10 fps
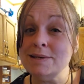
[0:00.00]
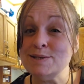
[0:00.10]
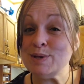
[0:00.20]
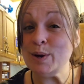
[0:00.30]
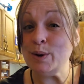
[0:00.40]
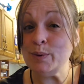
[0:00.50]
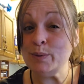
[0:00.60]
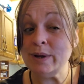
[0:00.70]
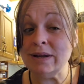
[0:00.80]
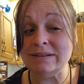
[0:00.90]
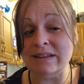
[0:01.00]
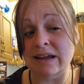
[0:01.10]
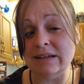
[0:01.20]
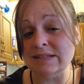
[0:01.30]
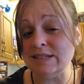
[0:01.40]
So
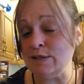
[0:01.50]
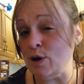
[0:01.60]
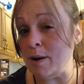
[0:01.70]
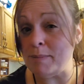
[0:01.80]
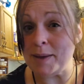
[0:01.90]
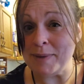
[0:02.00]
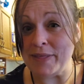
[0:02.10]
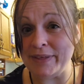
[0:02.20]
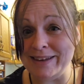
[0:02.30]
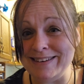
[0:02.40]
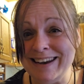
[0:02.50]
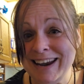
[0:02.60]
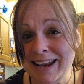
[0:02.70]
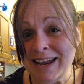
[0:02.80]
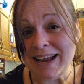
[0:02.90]
that's not my method.
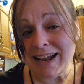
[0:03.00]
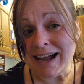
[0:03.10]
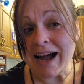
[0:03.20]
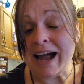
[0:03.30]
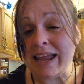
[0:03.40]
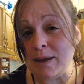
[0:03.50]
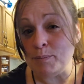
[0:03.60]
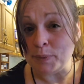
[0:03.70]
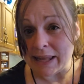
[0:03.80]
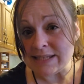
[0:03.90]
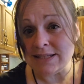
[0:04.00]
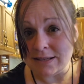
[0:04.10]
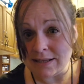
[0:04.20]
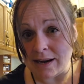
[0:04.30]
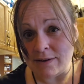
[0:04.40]
I am
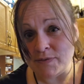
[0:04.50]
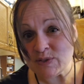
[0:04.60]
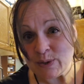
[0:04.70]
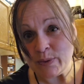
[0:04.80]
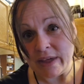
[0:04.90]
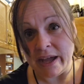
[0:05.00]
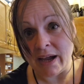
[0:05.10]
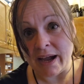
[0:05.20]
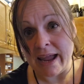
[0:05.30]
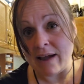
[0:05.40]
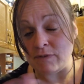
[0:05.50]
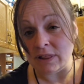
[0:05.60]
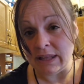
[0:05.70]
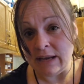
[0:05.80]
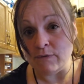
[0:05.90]
blessed enough so that I have a
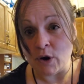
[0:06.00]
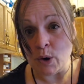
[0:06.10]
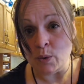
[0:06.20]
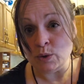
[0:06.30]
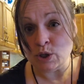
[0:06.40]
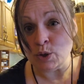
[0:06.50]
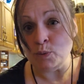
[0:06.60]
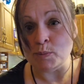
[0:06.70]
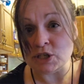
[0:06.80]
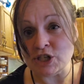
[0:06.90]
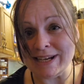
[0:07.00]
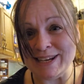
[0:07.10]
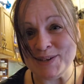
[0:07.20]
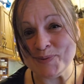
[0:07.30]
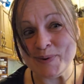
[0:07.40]
Levo 2
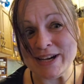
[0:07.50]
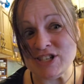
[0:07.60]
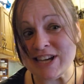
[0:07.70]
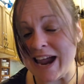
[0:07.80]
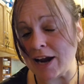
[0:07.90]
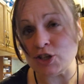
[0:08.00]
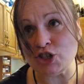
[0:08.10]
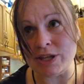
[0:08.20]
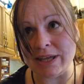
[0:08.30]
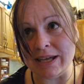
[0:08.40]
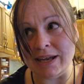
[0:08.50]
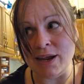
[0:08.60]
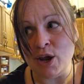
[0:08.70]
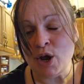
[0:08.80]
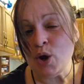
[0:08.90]
machine, which actually
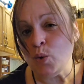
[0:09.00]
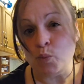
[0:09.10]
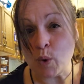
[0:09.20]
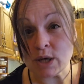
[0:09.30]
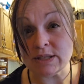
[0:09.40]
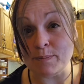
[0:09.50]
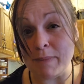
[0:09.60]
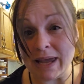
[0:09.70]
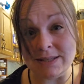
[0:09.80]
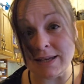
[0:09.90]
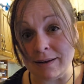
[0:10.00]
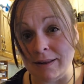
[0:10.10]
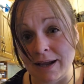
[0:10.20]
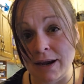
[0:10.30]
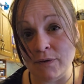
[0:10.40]
works
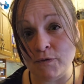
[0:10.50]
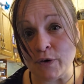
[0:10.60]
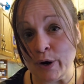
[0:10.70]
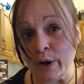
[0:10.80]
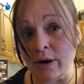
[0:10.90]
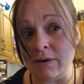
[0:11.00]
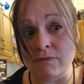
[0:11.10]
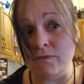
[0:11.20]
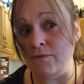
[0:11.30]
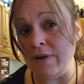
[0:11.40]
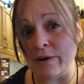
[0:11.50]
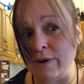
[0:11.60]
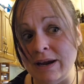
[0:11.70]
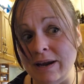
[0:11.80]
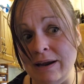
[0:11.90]
amazingly for
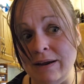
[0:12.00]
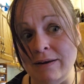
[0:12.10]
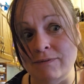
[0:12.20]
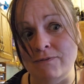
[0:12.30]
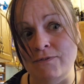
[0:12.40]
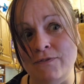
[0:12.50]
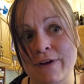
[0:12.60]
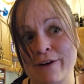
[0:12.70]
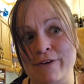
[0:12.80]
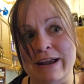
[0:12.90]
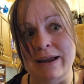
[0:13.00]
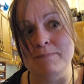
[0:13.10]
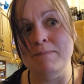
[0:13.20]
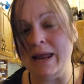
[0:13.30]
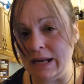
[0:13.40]
very, very
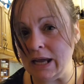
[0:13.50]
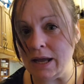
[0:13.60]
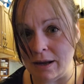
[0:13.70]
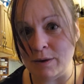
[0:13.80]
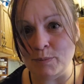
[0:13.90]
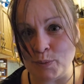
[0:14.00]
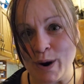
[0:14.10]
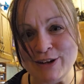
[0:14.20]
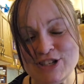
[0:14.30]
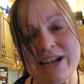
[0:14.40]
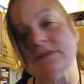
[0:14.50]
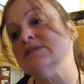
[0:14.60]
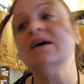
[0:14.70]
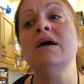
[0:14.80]
many projects.